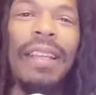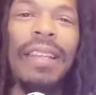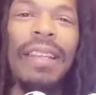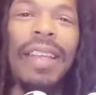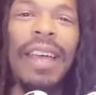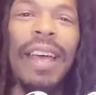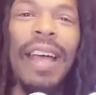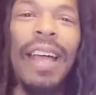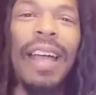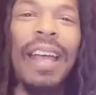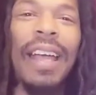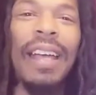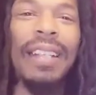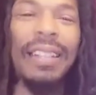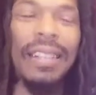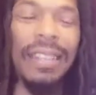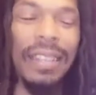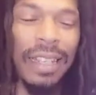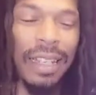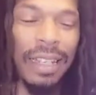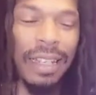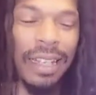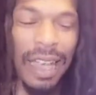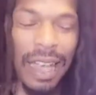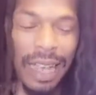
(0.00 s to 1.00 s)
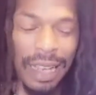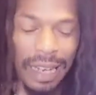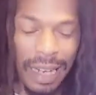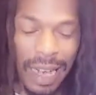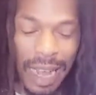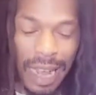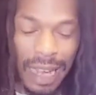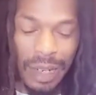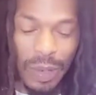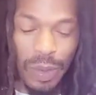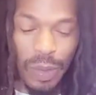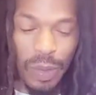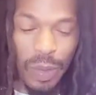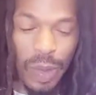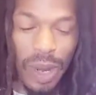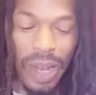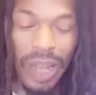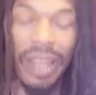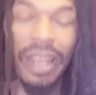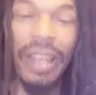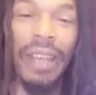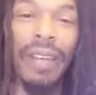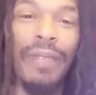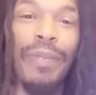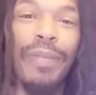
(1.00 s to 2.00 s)
Now, I got to tell you, I don't
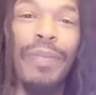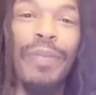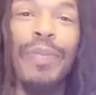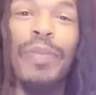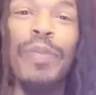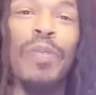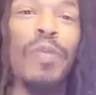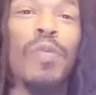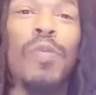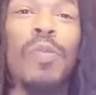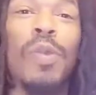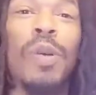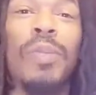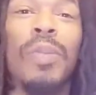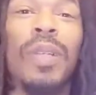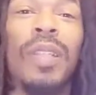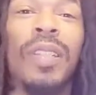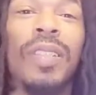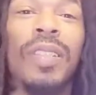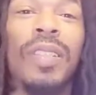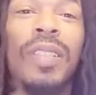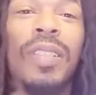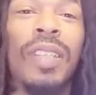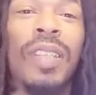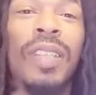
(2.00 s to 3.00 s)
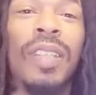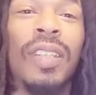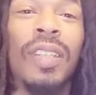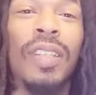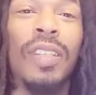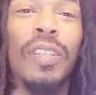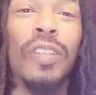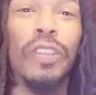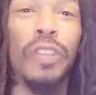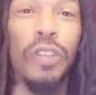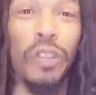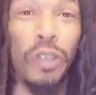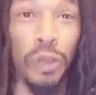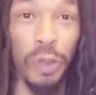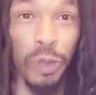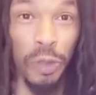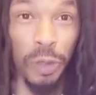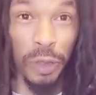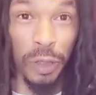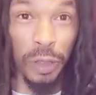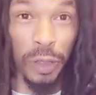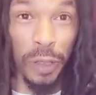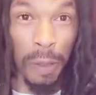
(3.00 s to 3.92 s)
wear women's shoes.